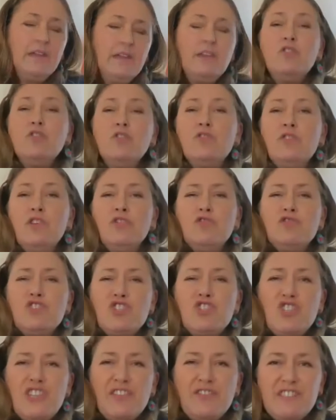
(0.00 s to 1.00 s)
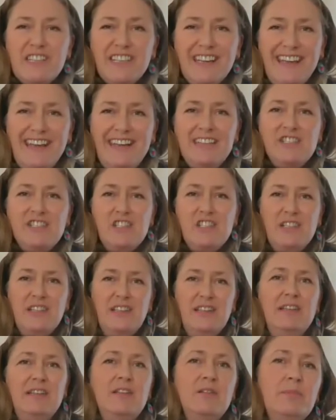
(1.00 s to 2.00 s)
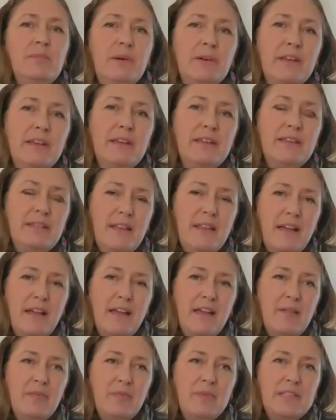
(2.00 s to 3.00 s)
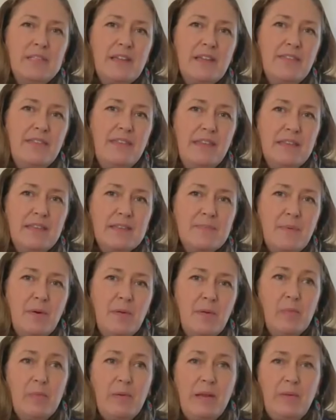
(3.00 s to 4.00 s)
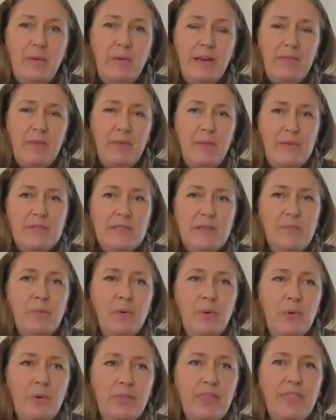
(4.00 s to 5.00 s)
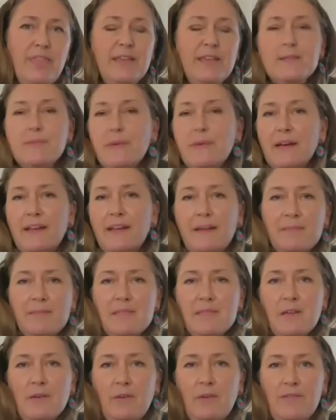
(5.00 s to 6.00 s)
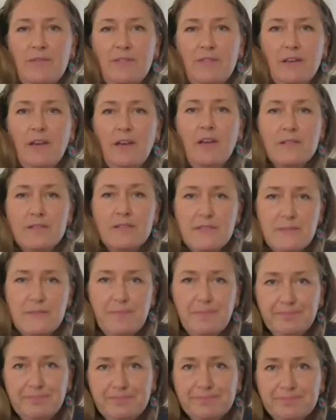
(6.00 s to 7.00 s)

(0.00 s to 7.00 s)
you've shifted energy in your body, which I think is probably one of the most important things when it comes to grief and loss.